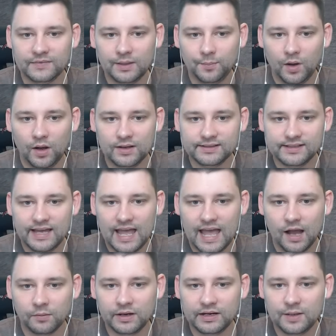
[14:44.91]
Deposit.
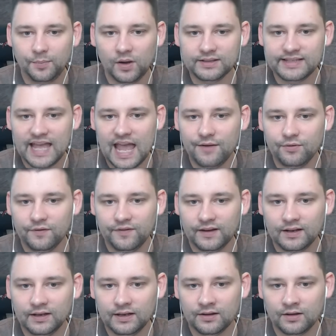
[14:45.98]
I'm going to deposit
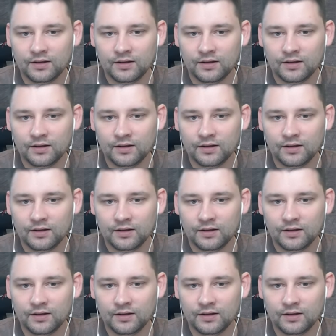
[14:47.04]
everything.